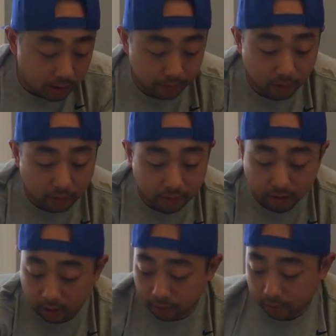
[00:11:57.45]
everything in
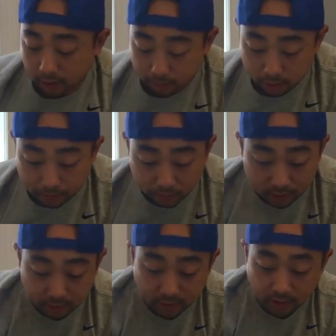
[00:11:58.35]
a frame, but this
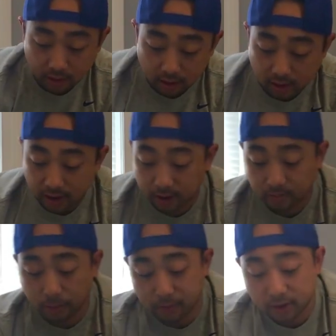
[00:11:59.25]
is a lot of items
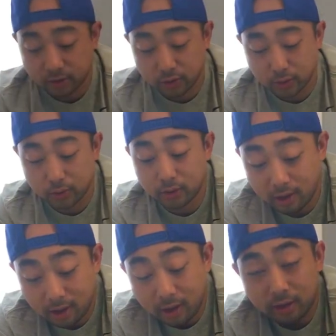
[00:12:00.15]
compared to
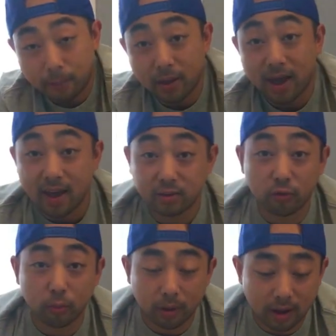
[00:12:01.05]
the past few
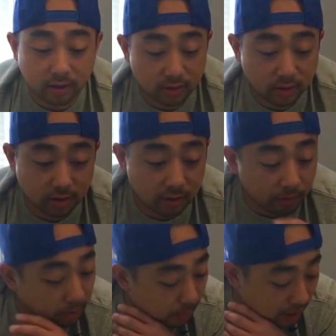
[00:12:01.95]
boxes uh, from the
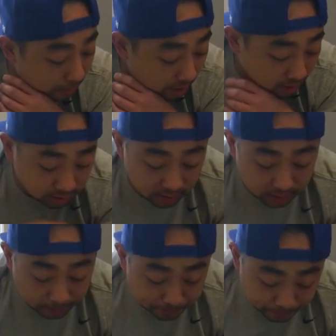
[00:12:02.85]
Bam Box.
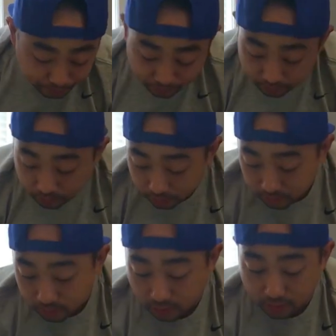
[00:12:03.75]

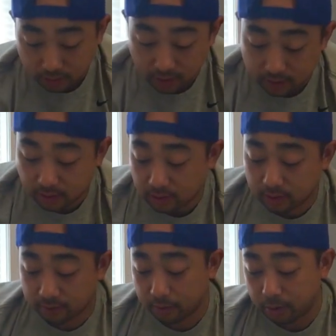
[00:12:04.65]
So yeah, this is
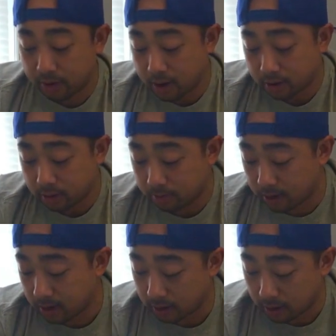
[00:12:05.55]
definitely pretty awesome and uh,
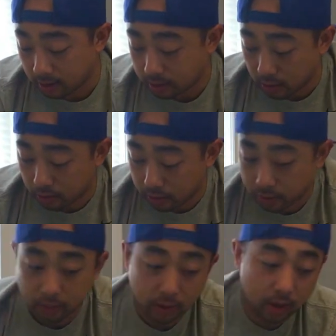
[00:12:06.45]
a lot to go through.
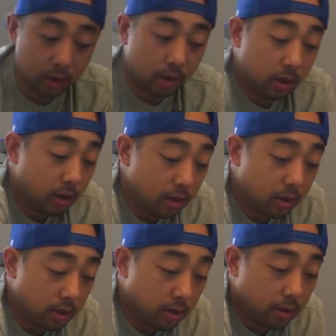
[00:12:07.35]

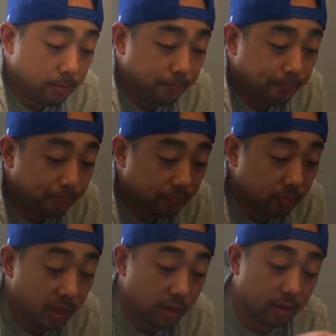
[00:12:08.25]
Um,
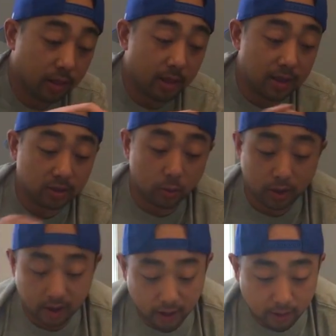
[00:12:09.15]
and the last thing we got
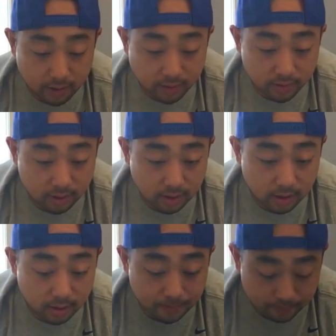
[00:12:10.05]
here is the
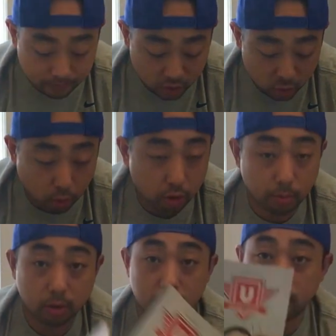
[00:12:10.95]
spoiler
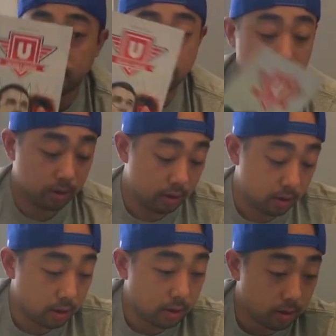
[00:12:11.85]
booklet.
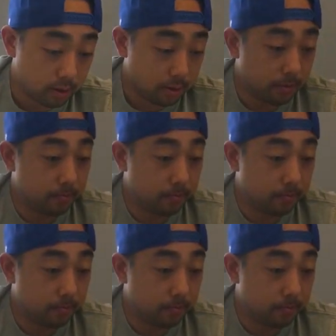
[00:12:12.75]
Um,